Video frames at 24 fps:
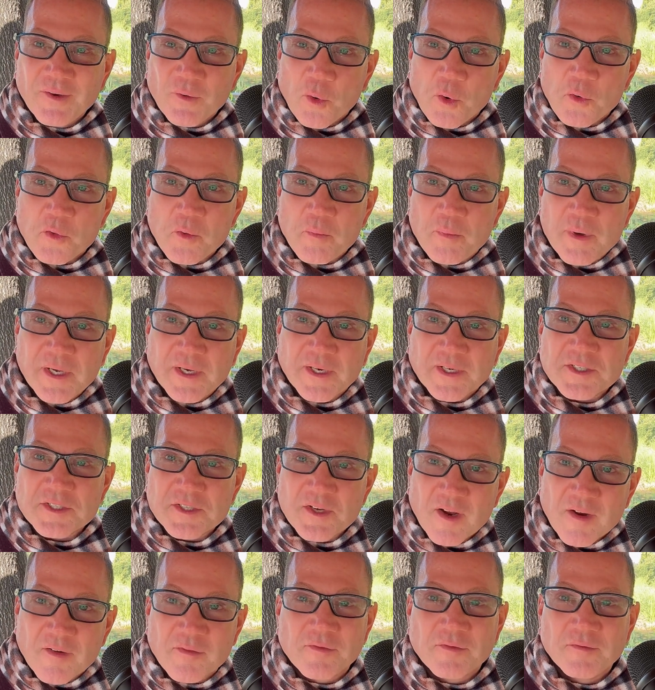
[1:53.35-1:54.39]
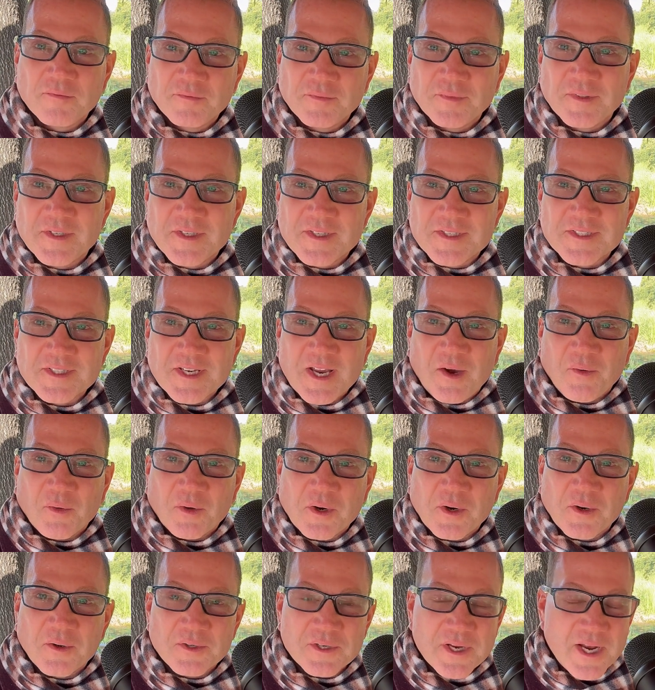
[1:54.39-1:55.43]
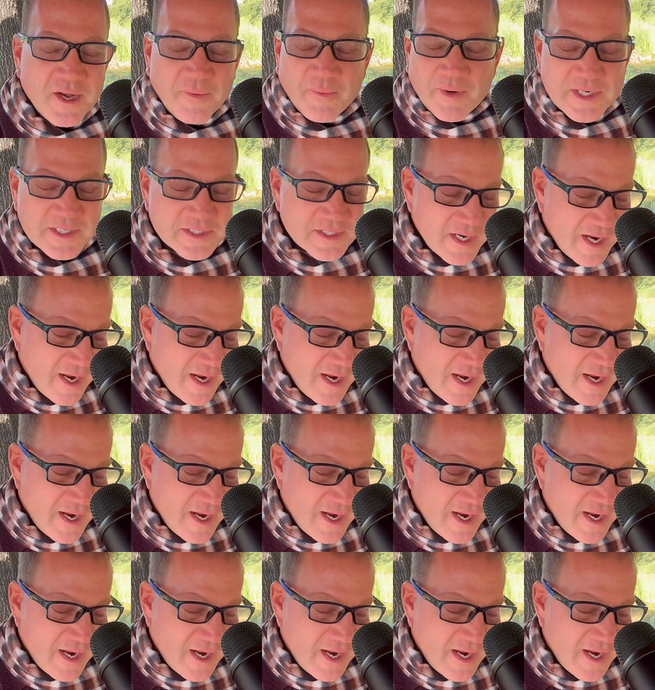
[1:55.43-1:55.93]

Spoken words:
orthopedic stuff. That's how it goes. Anyways,